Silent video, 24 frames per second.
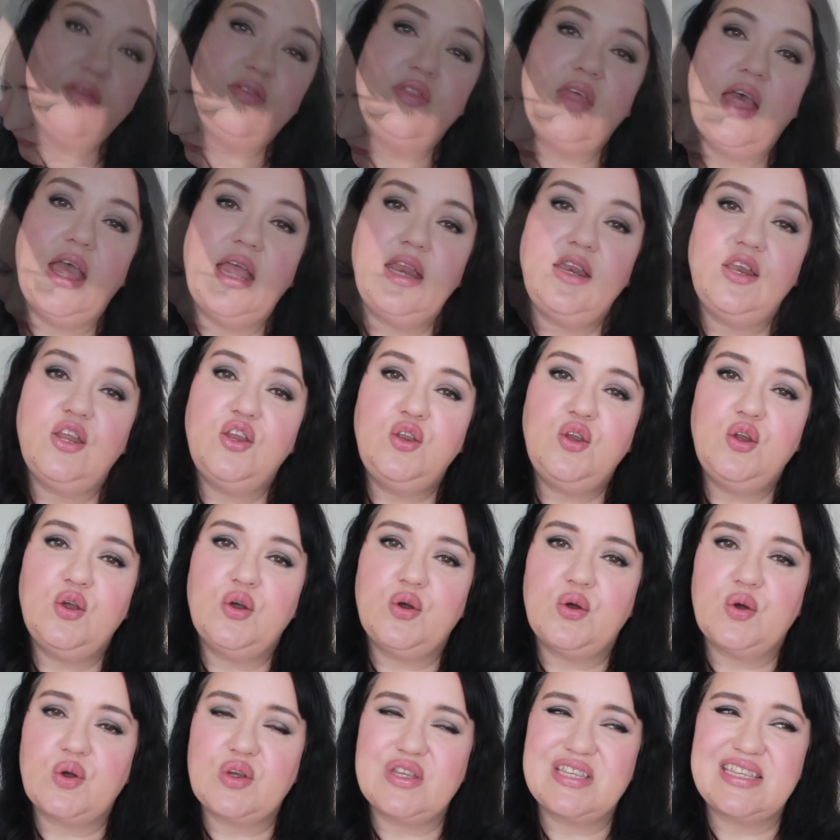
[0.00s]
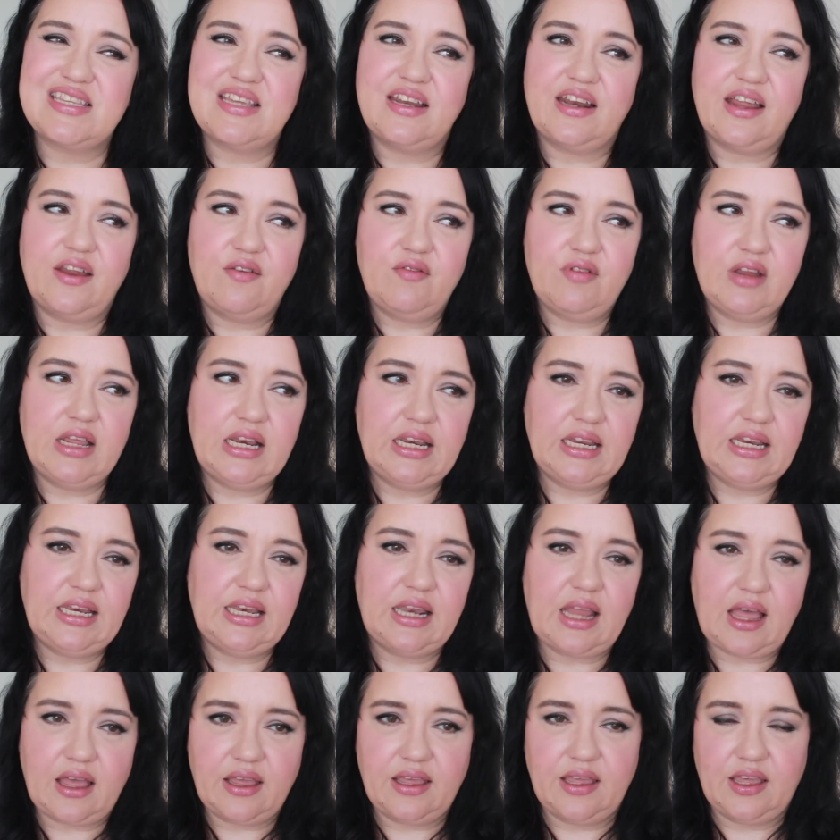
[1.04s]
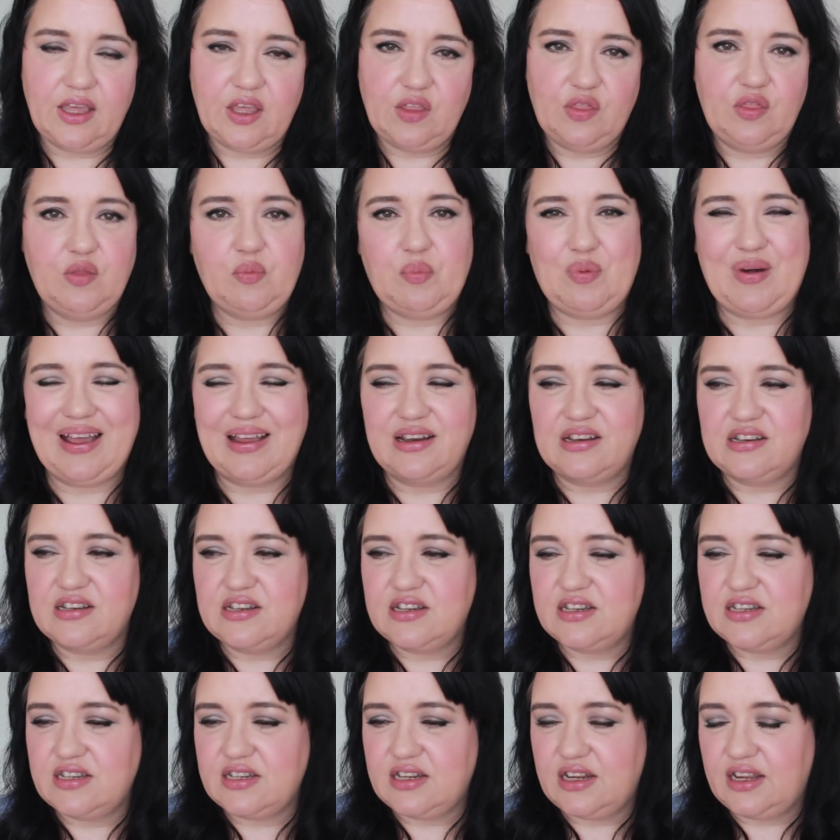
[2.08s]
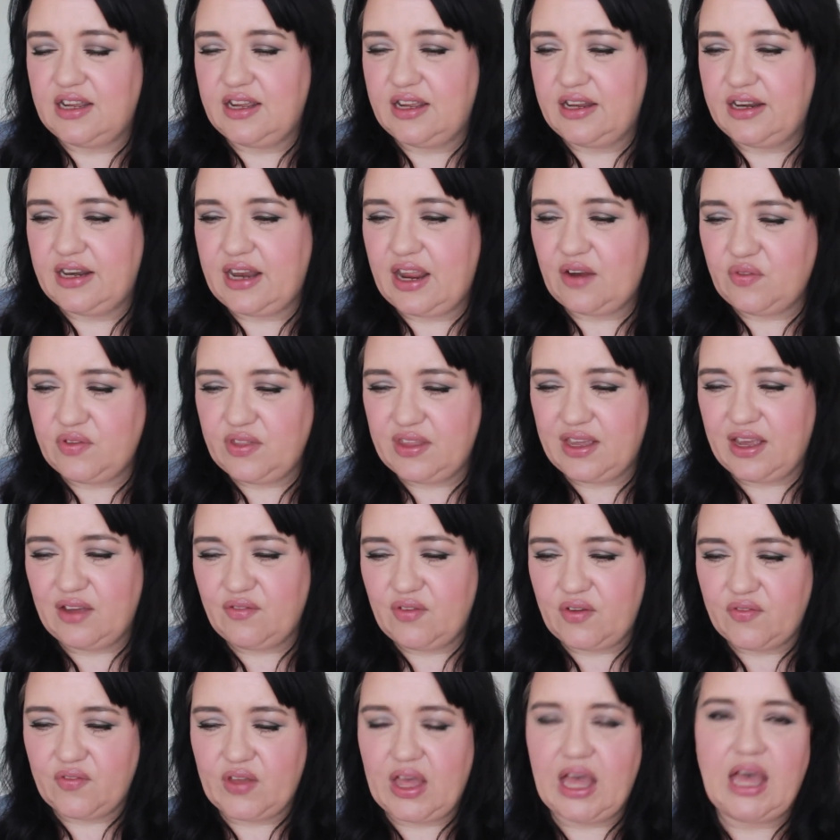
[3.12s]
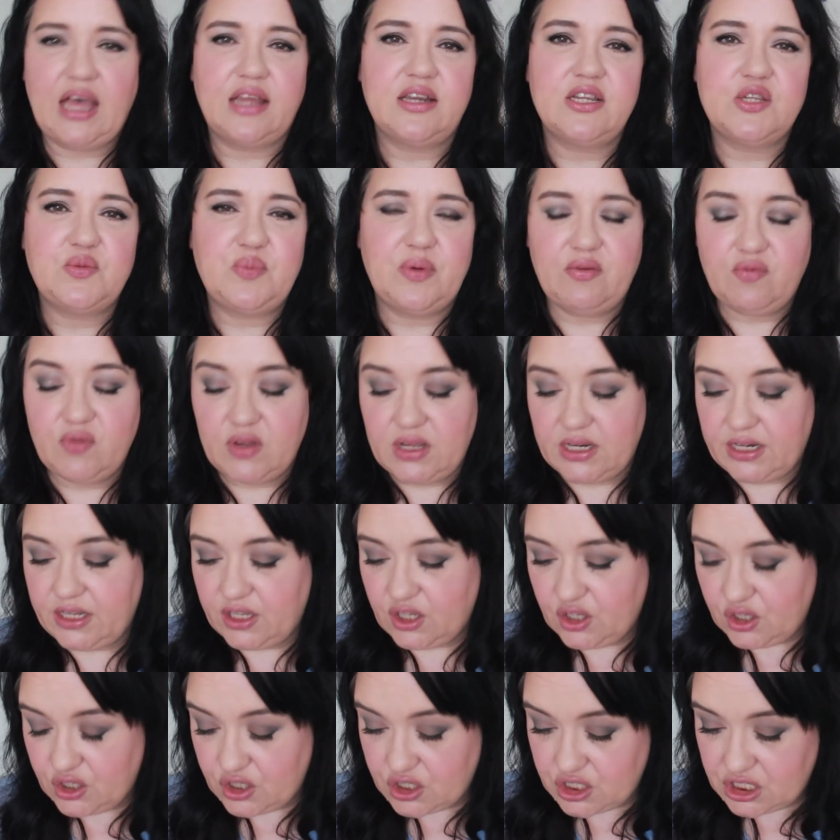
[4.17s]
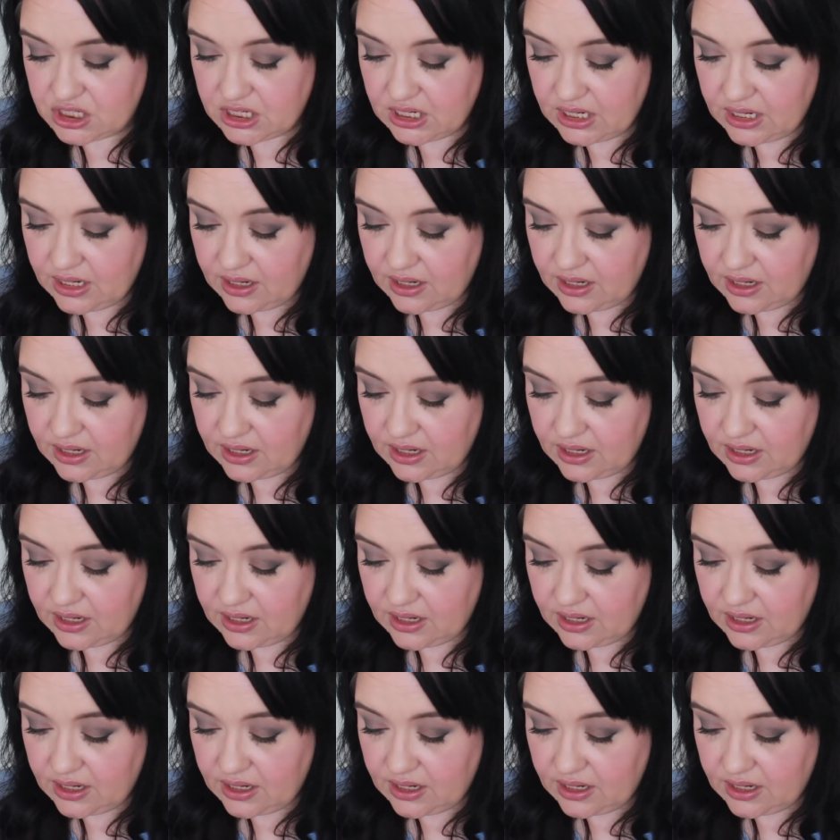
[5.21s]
Then Nooks, and I really like the brand, and everything I've ever had has been really good.